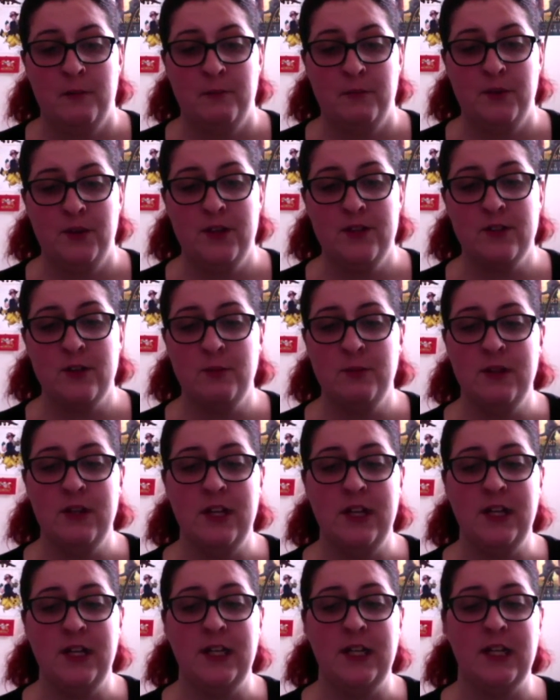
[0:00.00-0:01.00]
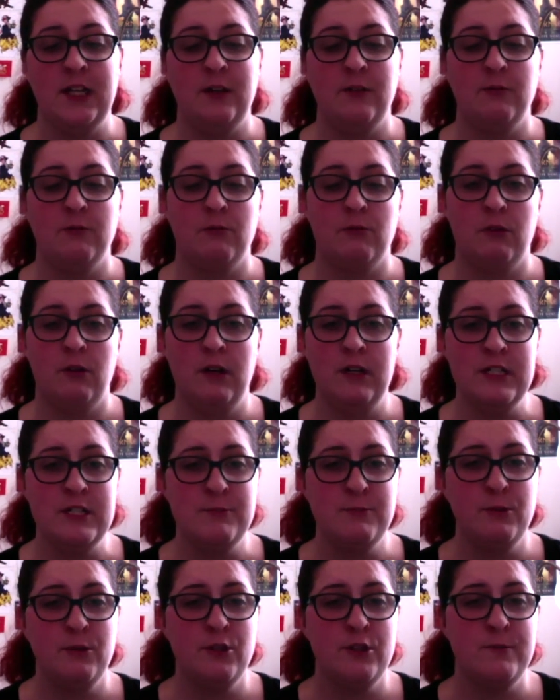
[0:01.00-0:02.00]
But this got me thinking, why is
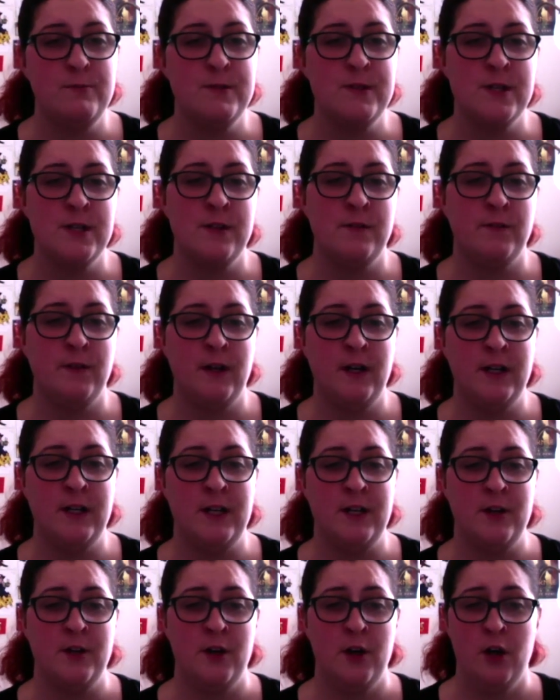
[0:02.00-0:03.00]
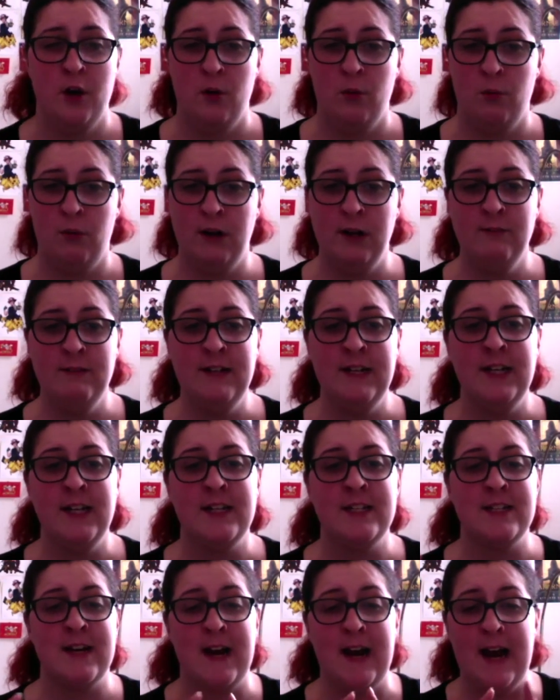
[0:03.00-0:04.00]
BookTube so divided? Why do we need a
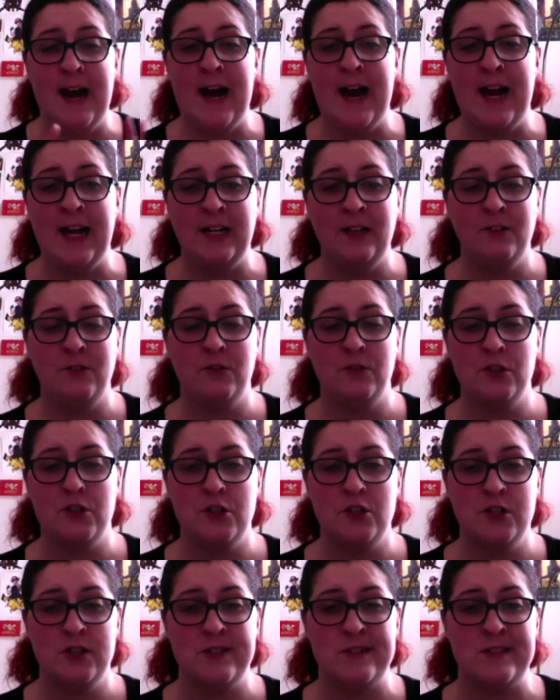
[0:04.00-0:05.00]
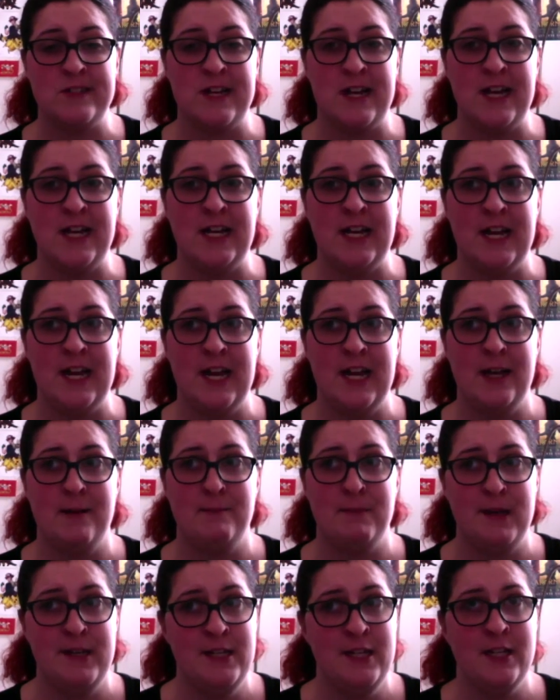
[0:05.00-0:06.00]
tag to just say an
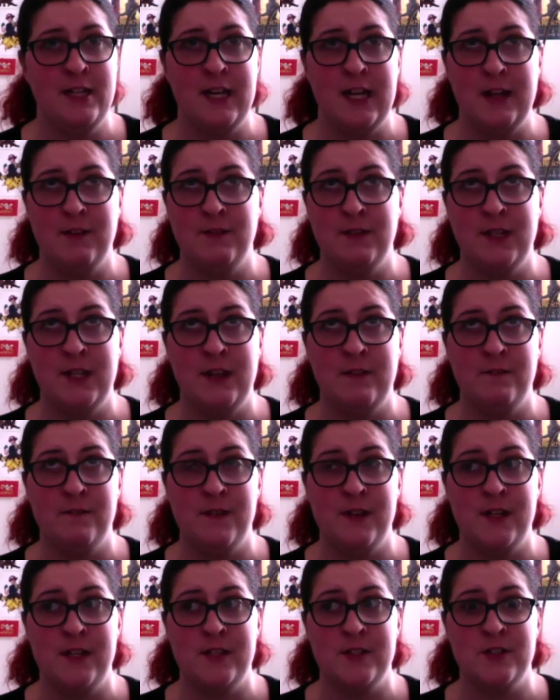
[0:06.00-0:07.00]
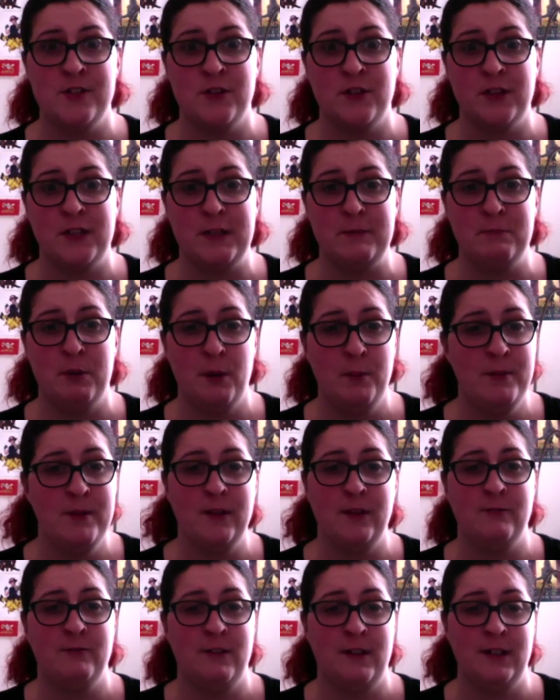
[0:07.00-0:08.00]
opinion even if it is not the
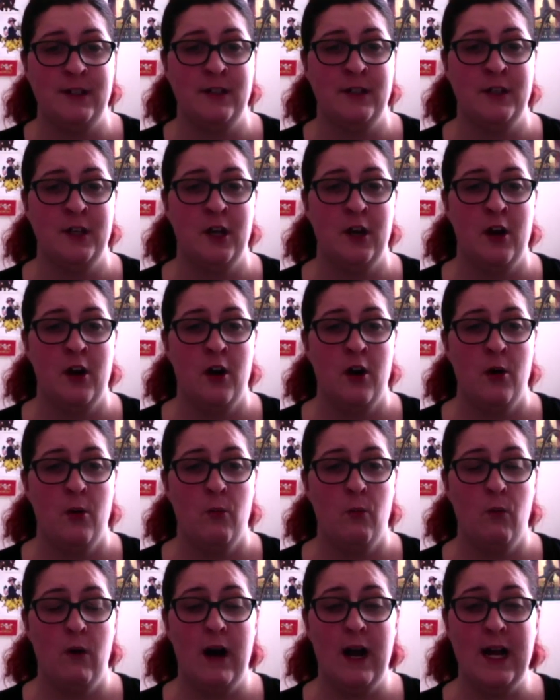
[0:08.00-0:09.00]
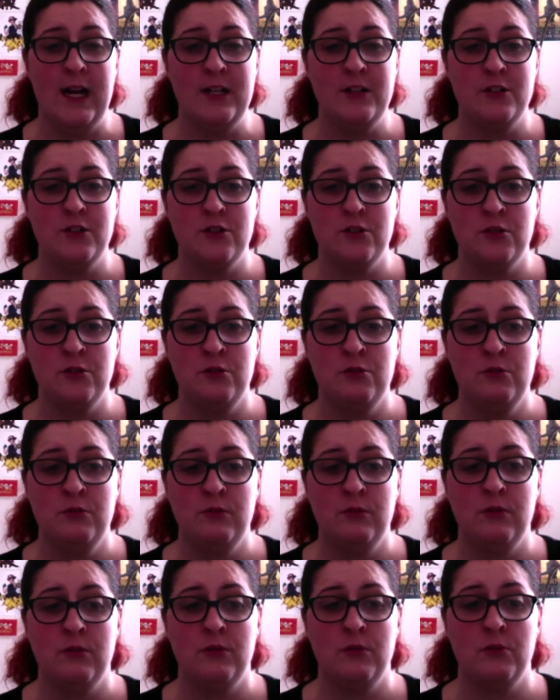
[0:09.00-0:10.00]
popular one? Why
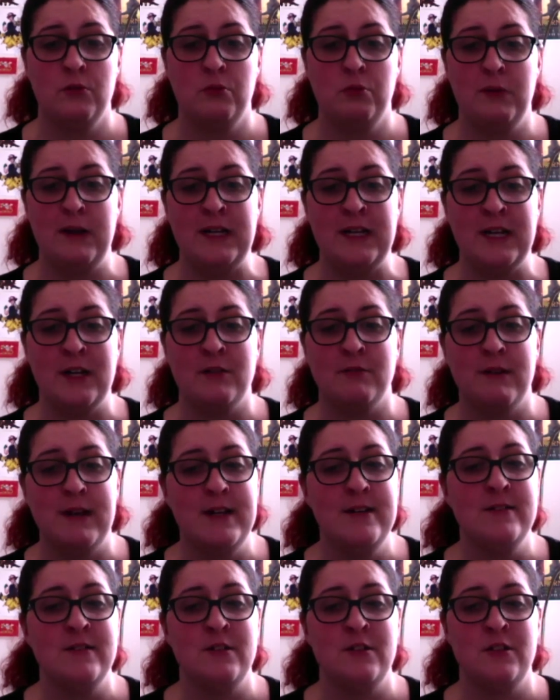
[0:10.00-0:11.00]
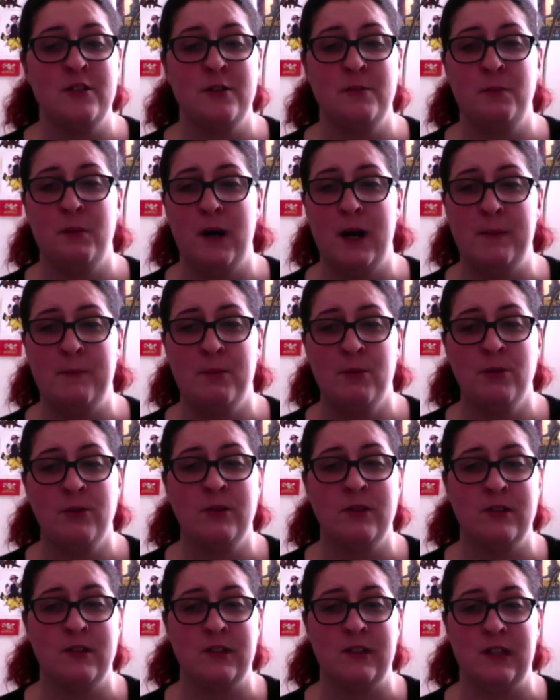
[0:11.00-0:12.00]
do we need a reason to buy
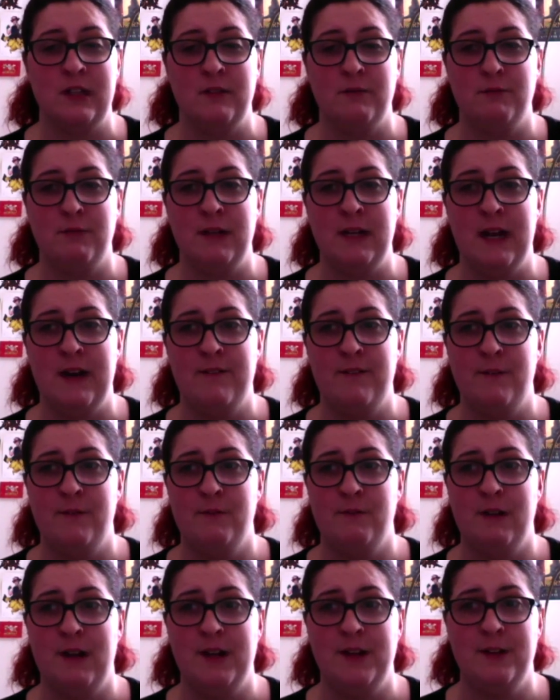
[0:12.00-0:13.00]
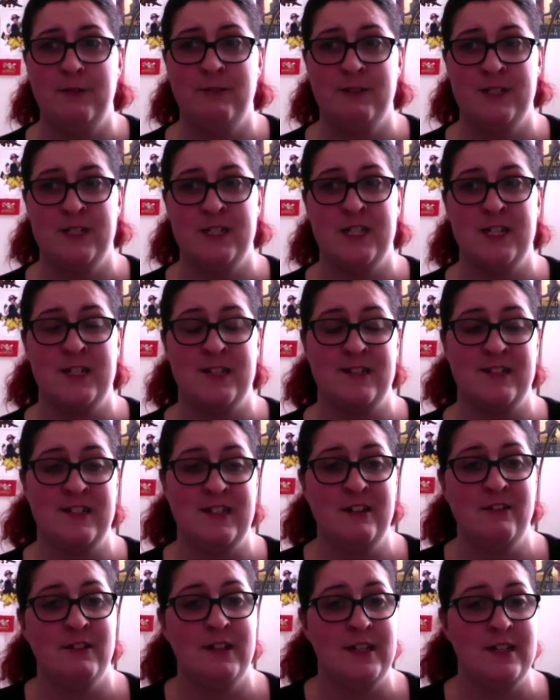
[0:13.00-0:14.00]
books if we haven't read the rest of the
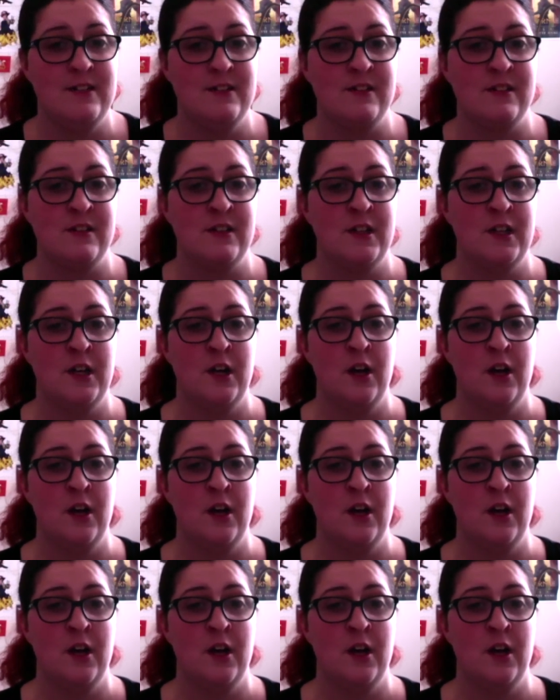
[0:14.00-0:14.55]
series?